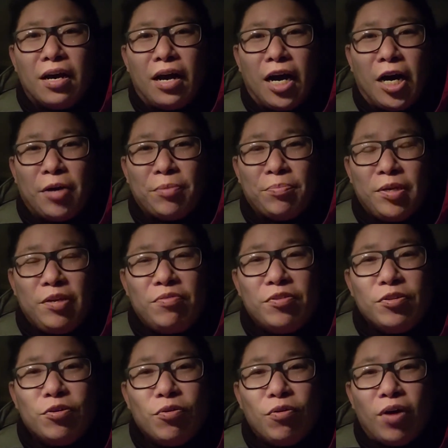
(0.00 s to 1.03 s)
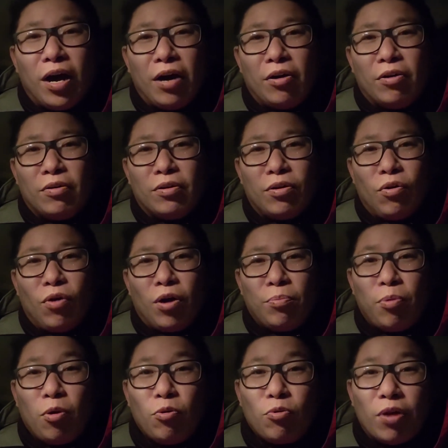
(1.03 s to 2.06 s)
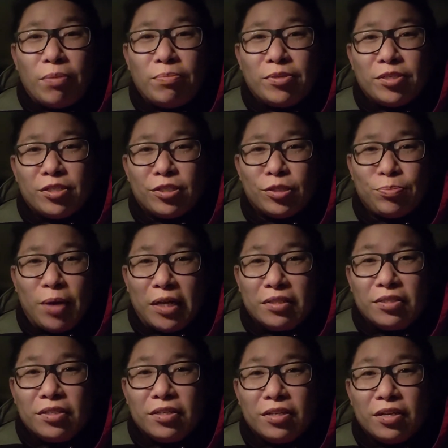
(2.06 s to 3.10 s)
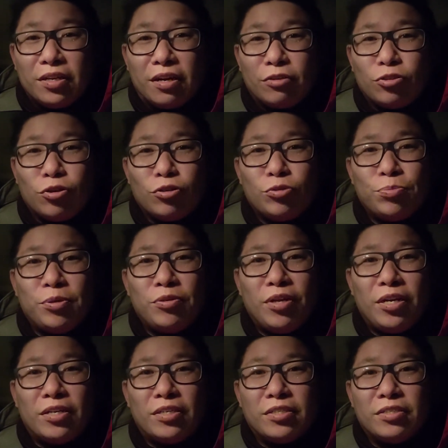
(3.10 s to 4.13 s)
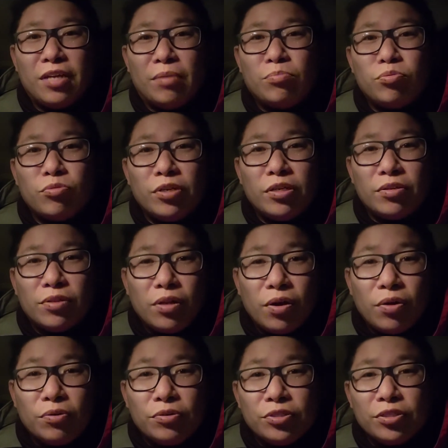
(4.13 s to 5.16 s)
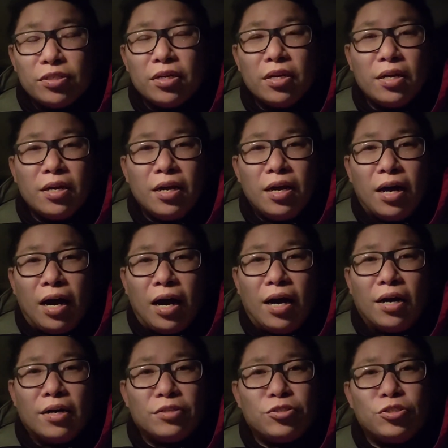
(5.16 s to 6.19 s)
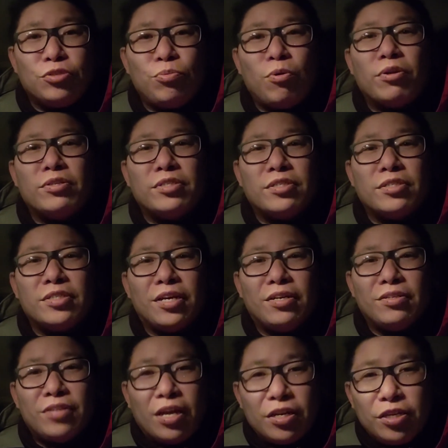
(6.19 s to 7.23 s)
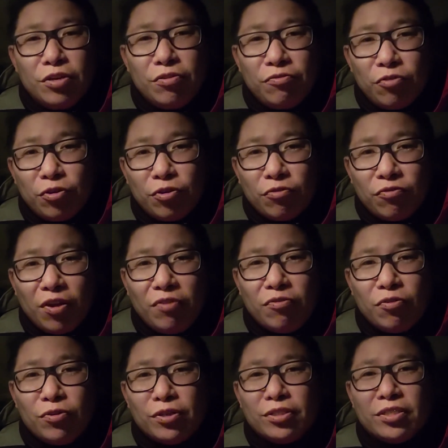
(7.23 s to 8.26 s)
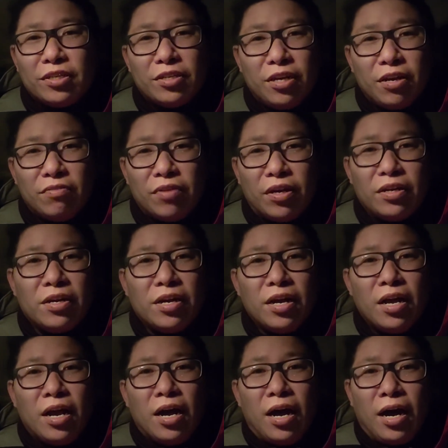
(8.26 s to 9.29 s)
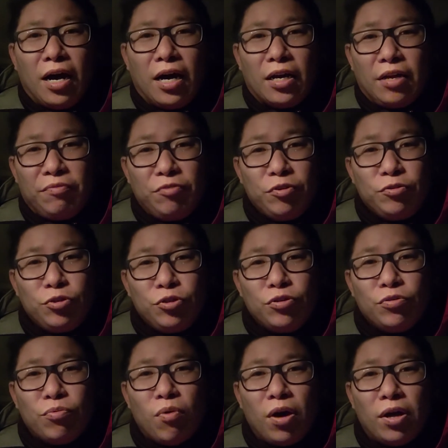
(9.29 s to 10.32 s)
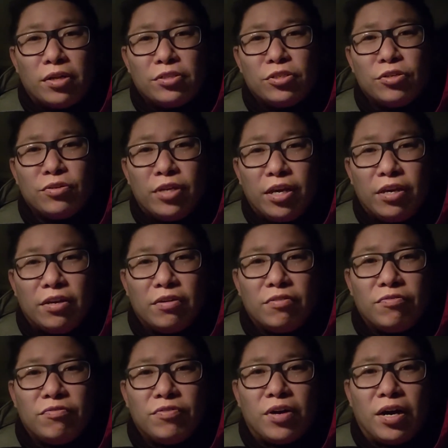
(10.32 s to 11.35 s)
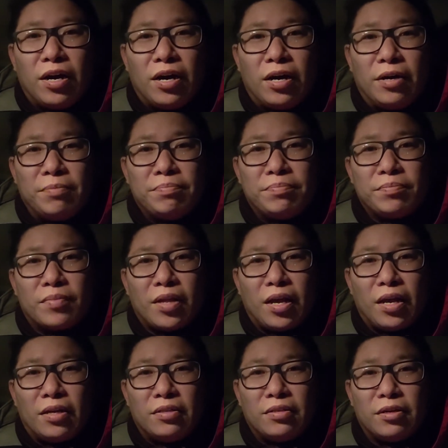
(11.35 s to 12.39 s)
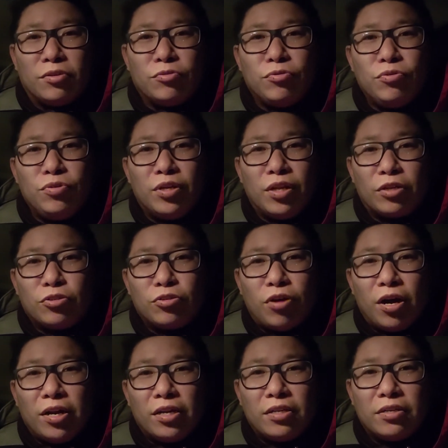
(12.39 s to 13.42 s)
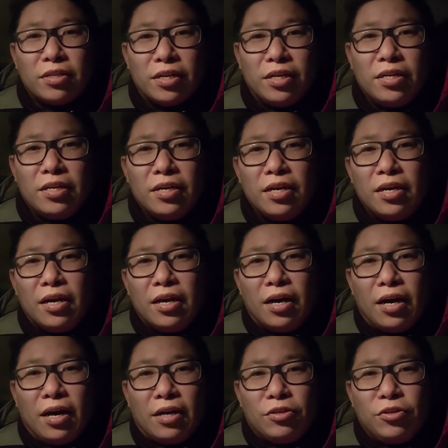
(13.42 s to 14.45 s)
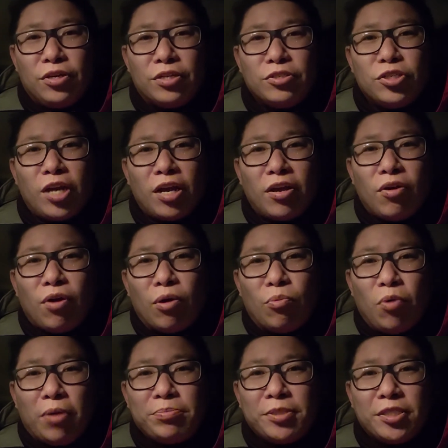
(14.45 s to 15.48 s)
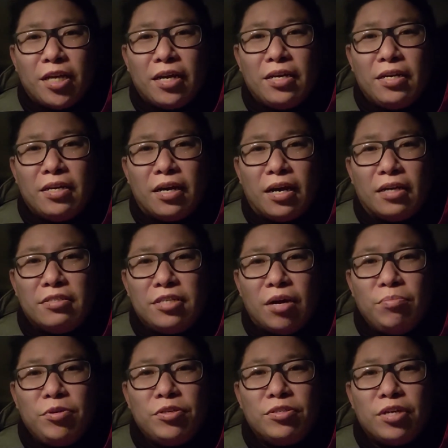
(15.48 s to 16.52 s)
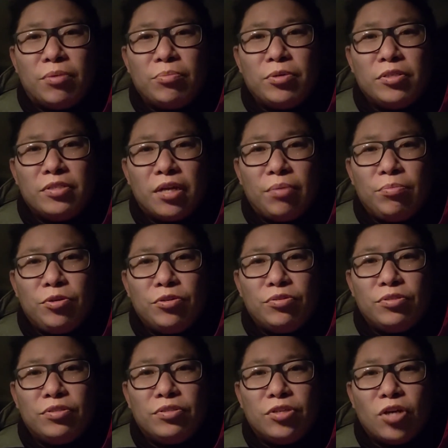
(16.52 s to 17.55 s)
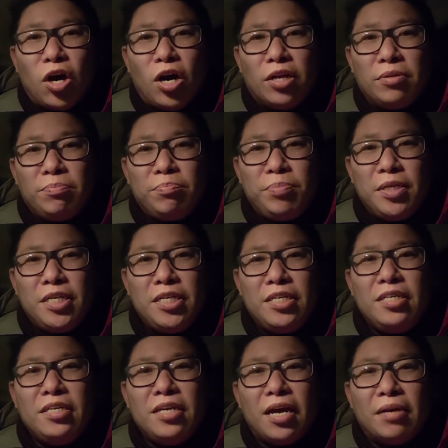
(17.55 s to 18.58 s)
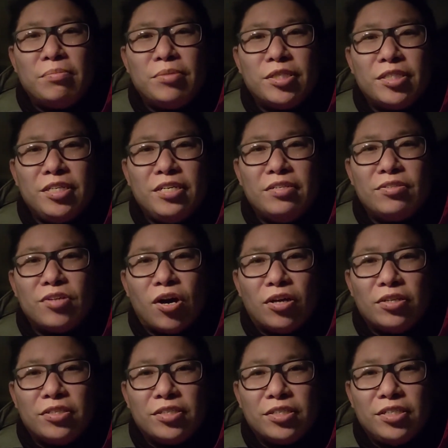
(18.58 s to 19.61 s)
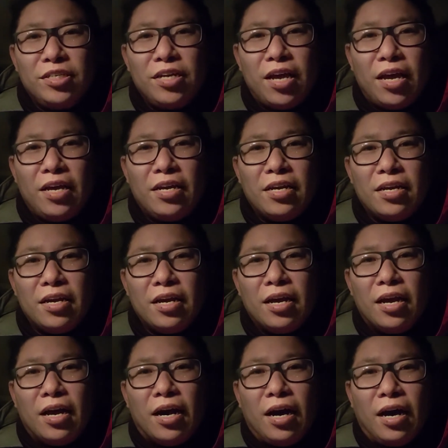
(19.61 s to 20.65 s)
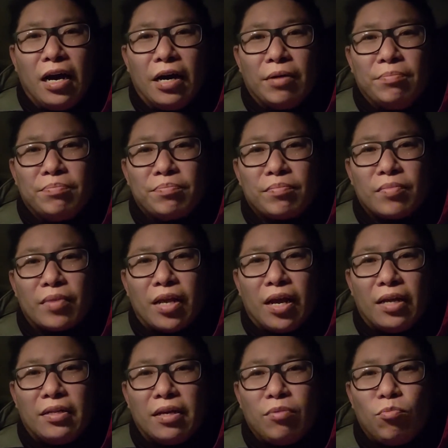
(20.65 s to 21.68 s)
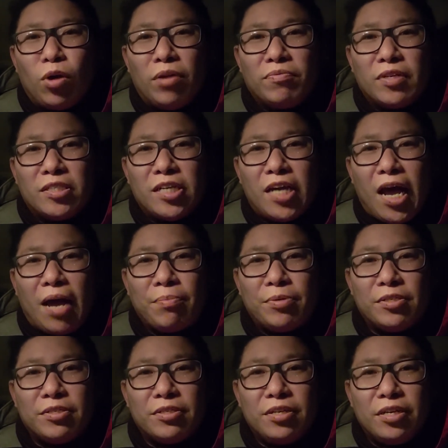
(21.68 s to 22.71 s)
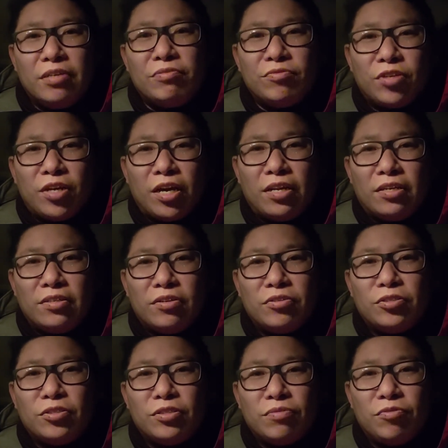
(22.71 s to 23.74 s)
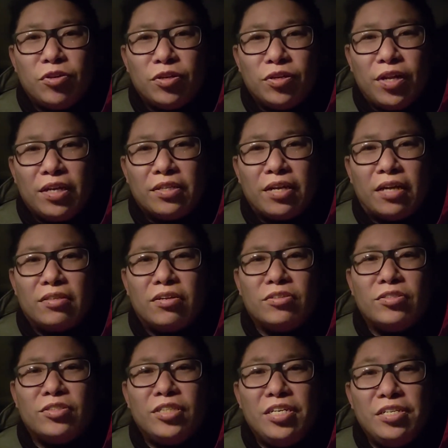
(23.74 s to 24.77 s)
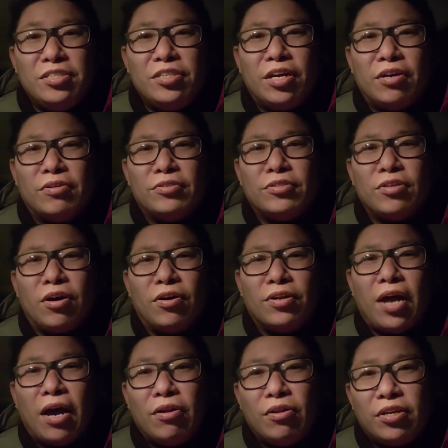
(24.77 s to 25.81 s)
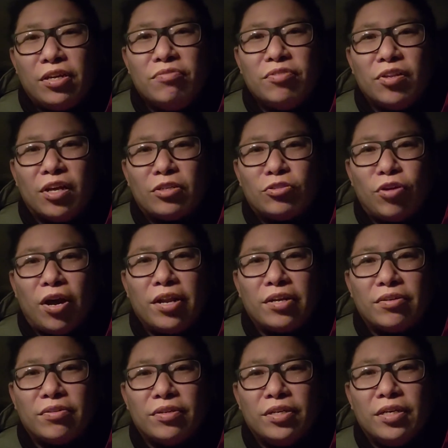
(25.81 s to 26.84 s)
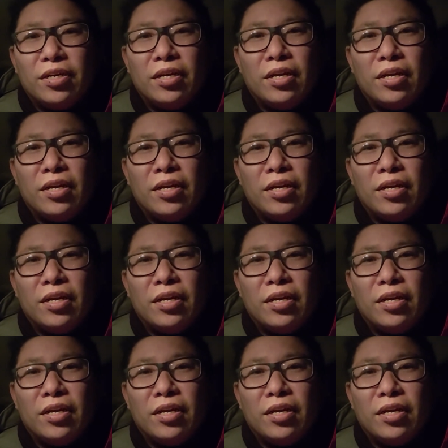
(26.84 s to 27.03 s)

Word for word: Um, even though our our program is suspended and our church building is temporarily closed, uh, I just wanted to say thank you for your faithfulness in giving. Uh, if you do wanted to give um, and uh, through electronically, uh, you can check out our website uh, www.bemc.ca. Um, and then one of the tab is gift, and then there's if you click that, there's details on how to give electronically.